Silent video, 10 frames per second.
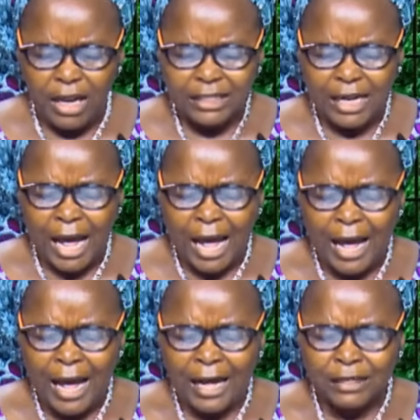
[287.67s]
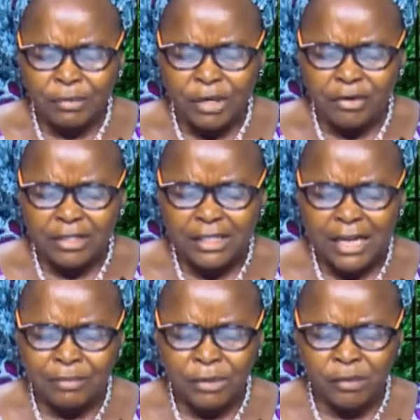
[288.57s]
Let our heart be
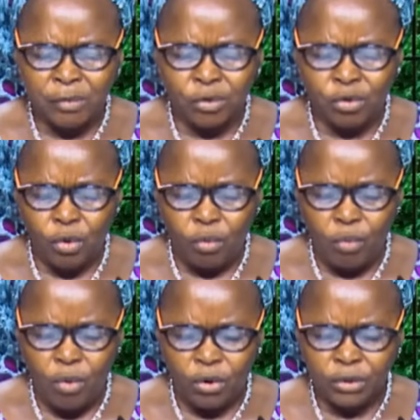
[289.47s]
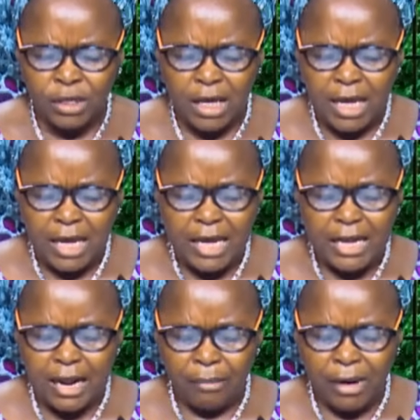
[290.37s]
receptive to your word
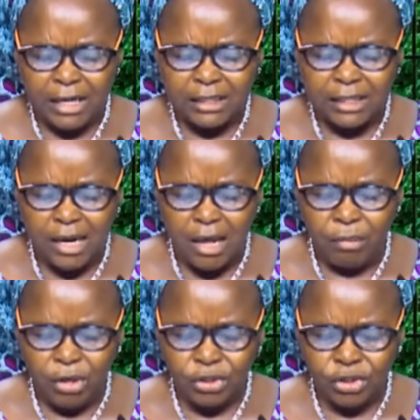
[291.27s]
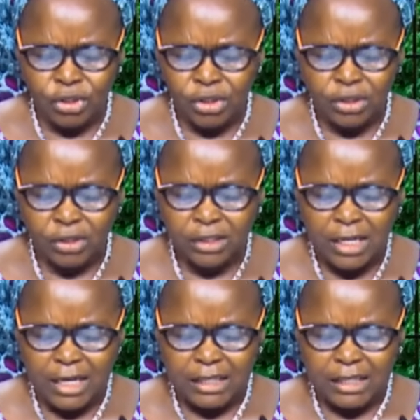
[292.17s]
in the mighty name of Jesus.